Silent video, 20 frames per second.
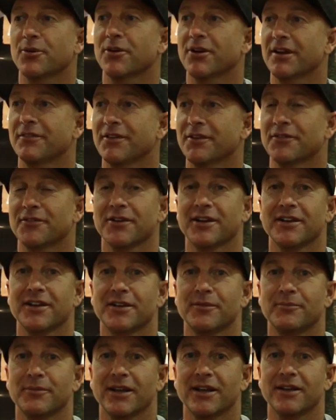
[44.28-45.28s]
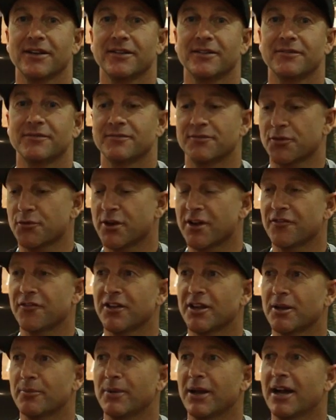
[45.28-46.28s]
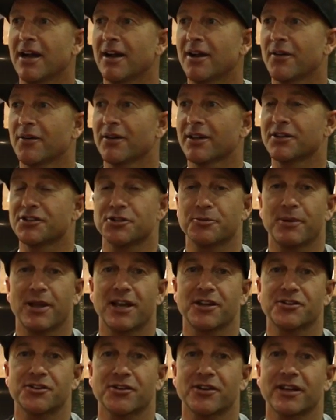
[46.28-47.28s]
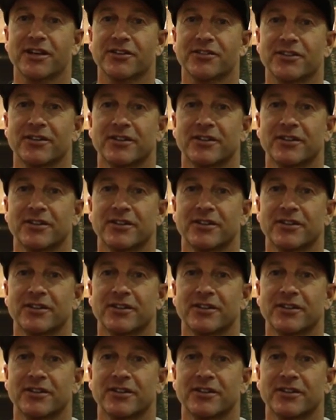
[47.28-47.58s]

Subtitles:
board I've ever ridden in 3 feet of pow in Japan trees.